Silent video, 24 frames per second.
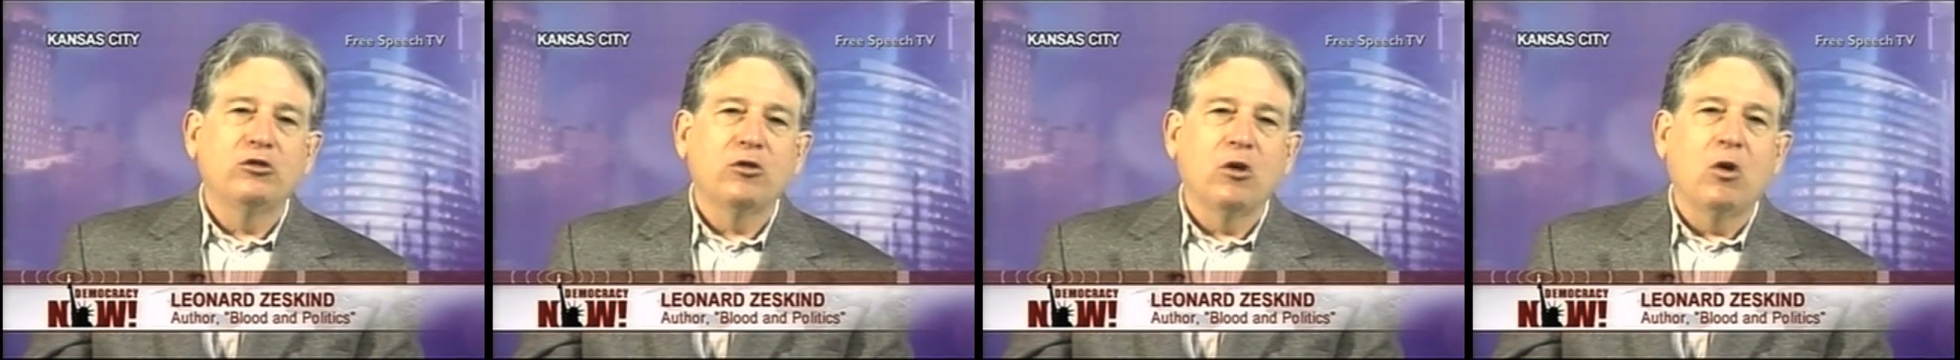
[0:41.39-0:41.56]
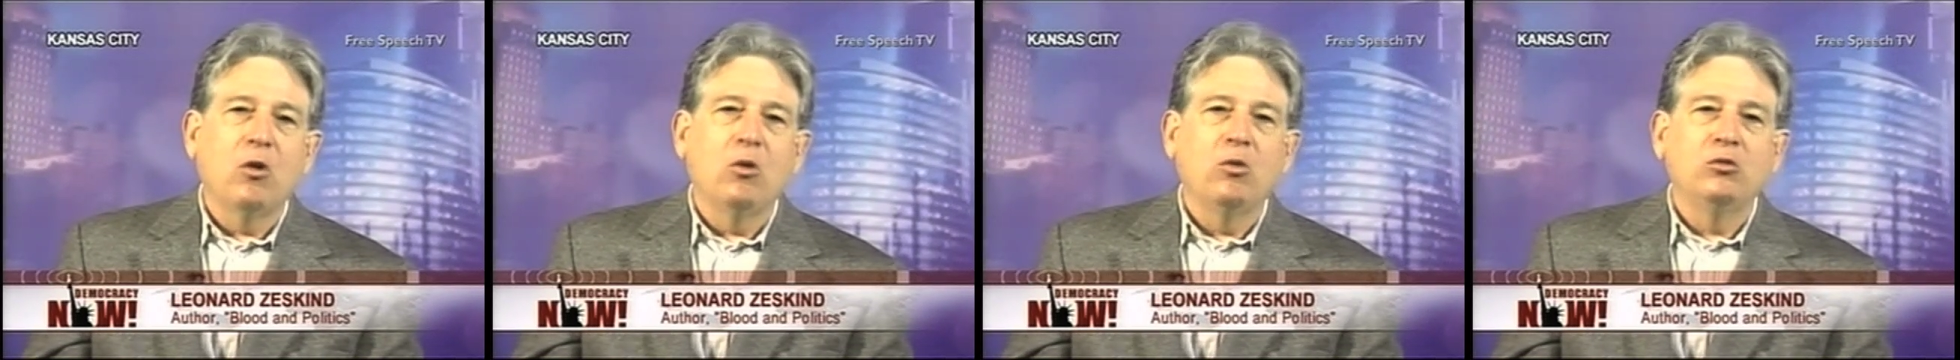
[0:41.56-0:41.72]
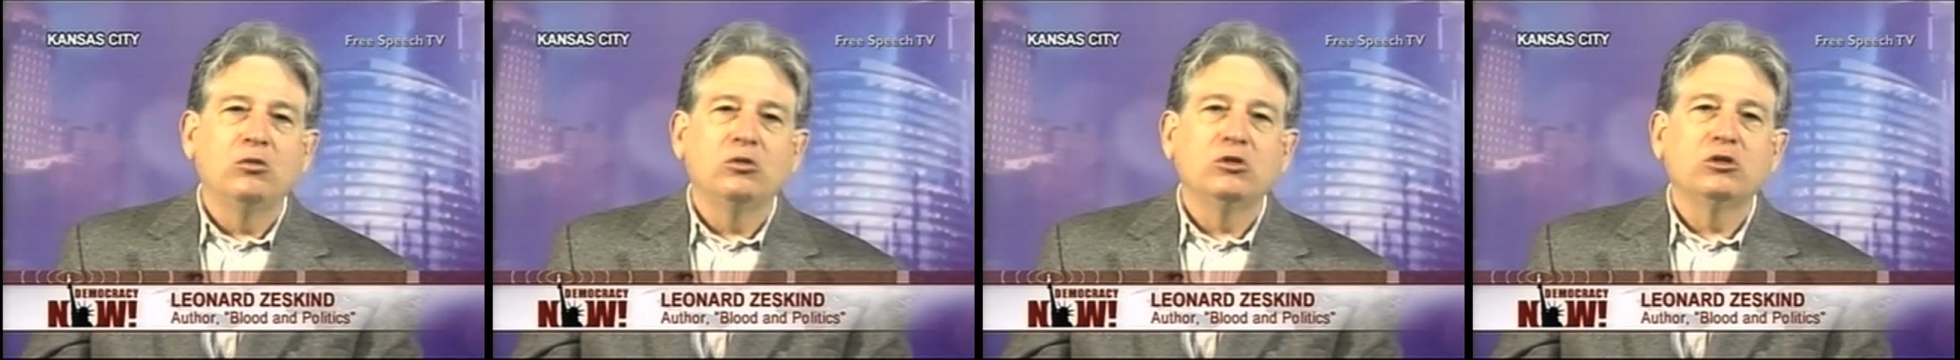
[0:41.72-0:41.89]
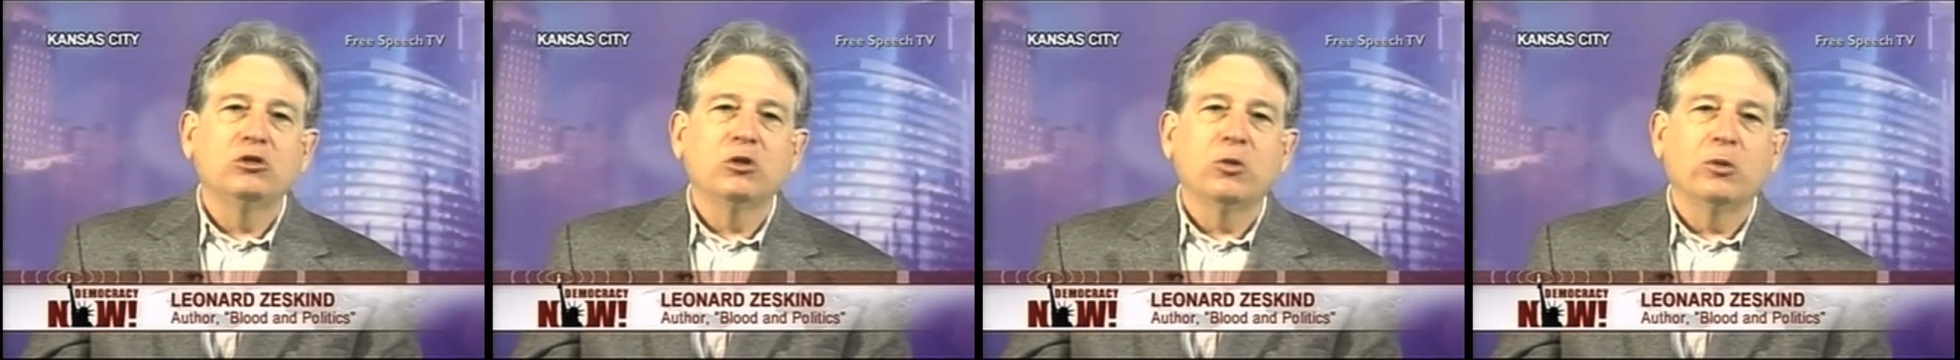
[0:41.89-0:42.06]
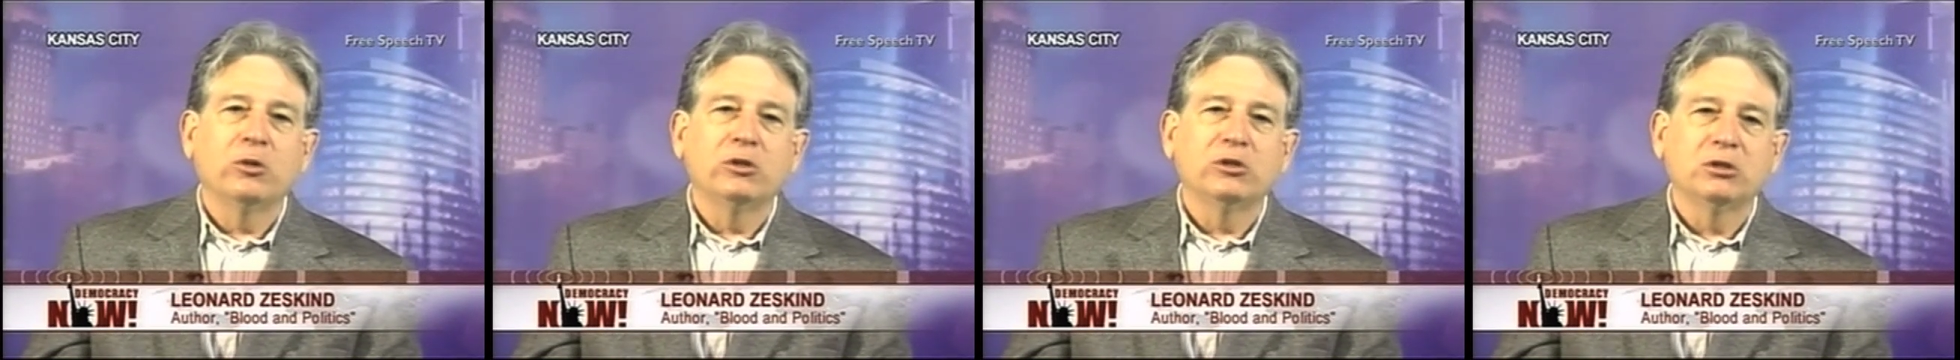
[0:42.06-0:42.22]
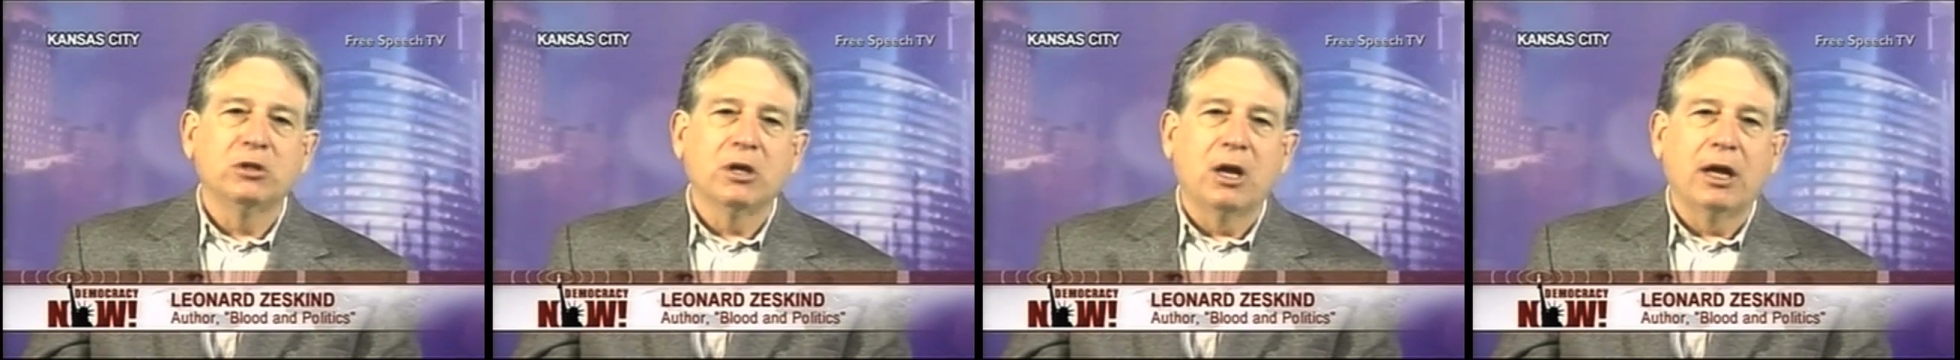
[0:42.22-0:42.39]
own so
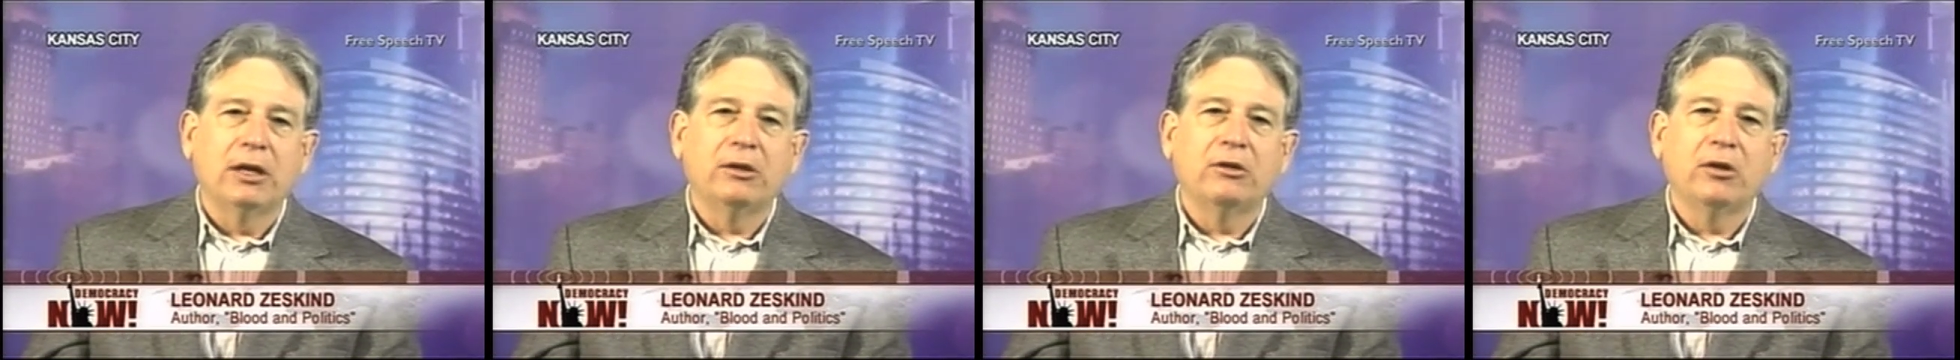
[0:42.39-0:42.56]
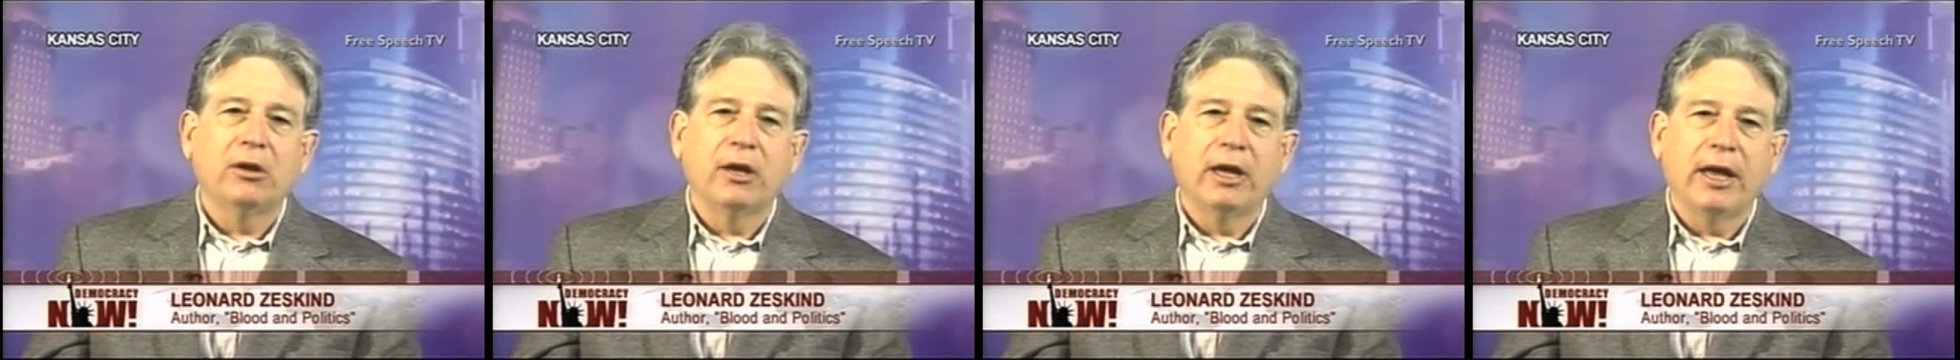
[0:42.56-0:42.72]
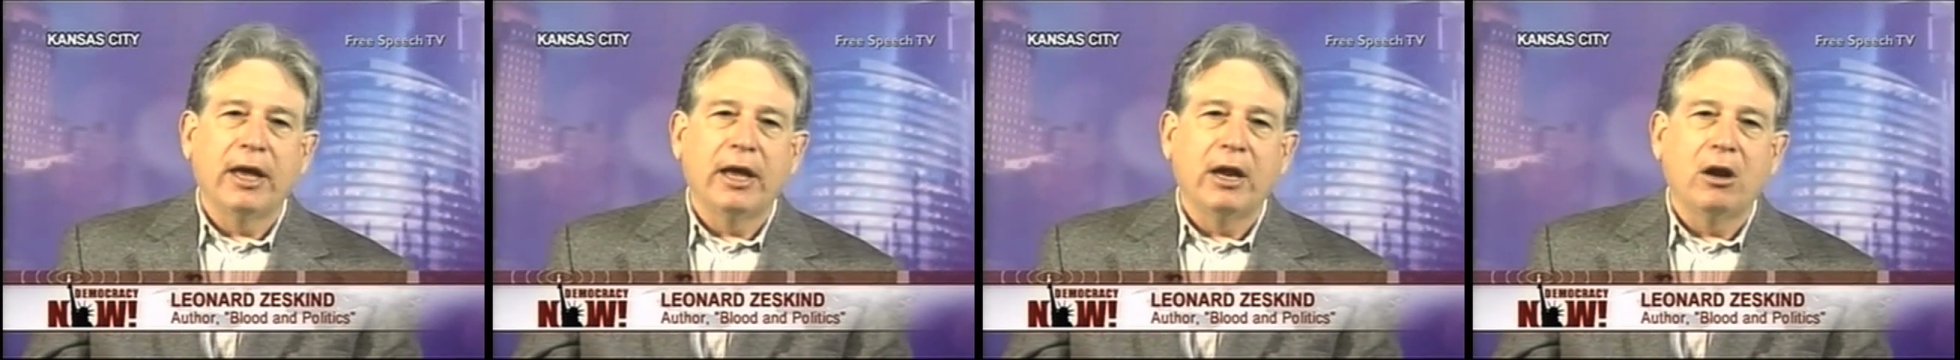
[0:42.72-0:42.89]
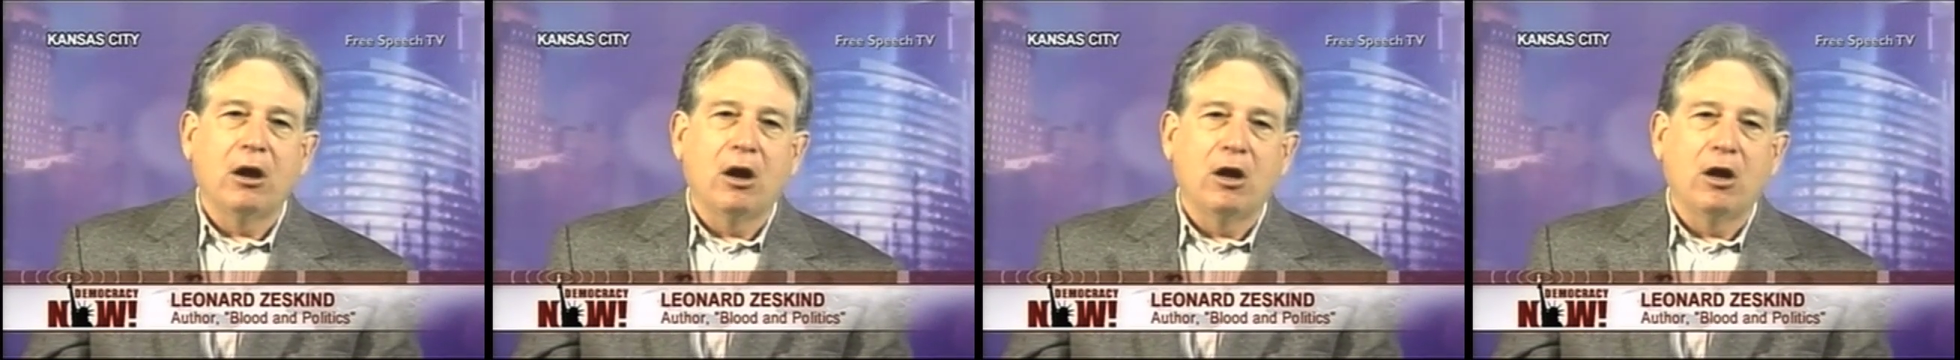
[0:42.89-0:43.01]
as not to get